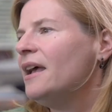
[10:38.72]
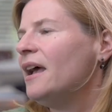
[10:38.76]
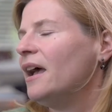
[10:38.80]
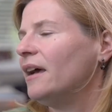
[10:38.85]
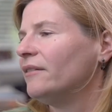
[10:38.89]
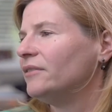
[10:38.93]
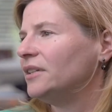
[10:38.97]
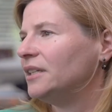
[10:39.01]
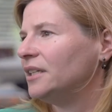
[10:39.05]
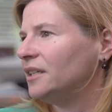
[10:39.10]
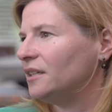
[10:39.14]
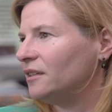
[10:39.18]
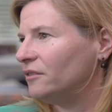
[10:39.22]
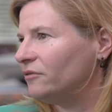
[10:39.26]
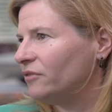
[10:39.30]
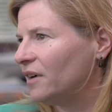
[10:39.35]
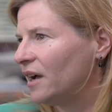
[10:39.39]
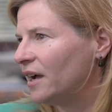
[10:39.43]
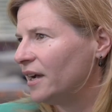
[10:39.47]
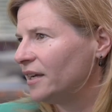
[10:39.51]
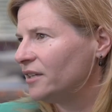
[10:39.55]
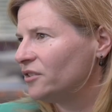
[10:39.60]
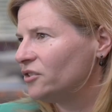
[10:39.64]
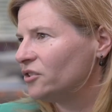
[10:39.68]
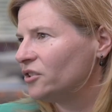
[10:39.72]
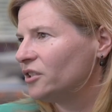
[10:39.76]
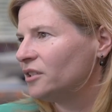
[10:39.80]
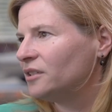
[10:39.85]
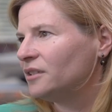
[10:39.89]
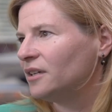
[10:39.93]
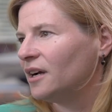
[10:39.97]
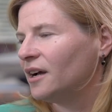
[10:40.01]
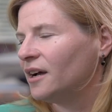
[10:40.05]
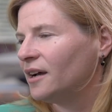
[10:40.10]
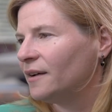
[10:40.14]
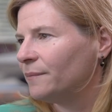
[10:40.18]
having an
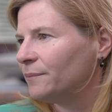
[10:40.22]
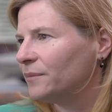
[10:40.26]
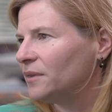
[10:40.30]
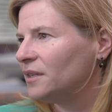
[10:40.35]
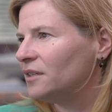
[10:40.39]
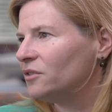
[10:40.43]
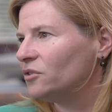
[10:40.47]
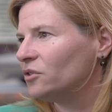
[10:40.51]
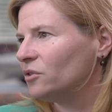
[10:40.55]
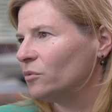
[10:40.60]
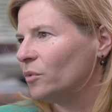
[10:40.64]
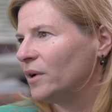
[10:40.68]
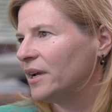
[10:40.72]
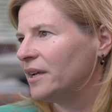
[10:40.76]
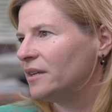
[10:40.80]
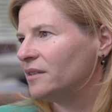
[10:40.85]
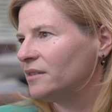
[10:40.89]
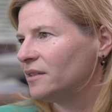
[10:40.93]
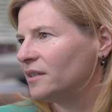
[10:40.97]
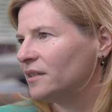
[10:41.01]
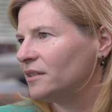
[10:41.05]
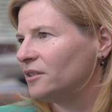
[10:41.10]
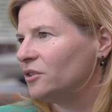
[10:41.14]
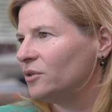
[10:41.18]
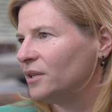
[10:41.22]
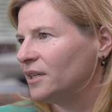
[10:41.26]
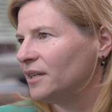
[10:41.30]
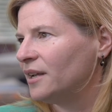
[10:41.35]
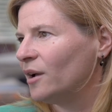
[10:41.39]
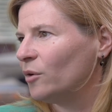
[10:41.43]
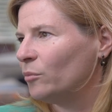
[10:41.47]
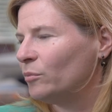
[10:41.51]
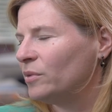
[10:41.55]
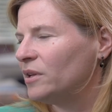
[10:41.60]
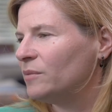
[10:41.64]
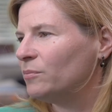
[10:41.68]
advisor, these are ways that you can
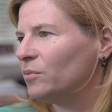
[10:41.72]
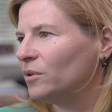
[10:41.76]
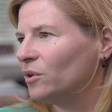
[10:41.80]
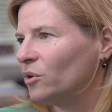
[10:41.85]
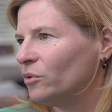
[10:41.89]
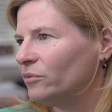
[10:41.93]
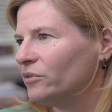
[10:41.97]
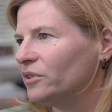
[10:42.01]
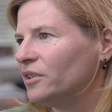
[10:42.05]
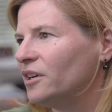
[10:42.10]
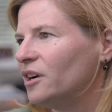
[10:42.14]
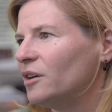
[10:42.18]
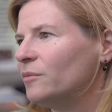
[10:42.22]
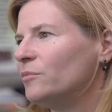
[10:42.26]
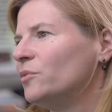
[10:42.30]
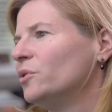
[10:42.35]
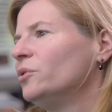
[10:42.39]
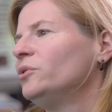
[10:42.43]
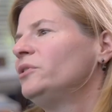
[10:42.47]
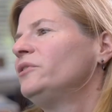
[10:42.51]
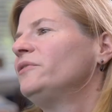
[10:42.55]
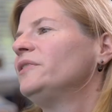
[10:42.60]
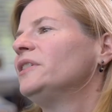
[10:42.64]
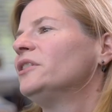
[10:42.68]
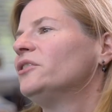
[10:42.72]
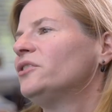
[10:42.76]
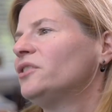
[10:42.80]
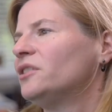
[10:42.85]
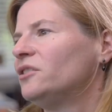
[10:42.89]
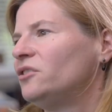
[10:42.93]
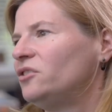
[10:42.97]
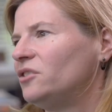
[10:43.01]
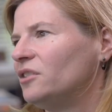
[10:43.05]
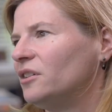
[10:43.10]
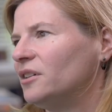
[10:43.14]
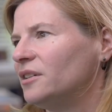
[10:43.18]
help people overcome those fears
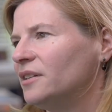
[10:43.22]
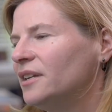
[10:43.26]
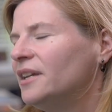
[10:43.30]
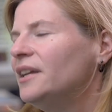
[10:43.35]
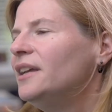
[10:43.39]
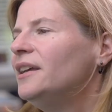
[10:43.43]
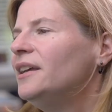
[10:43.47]
and start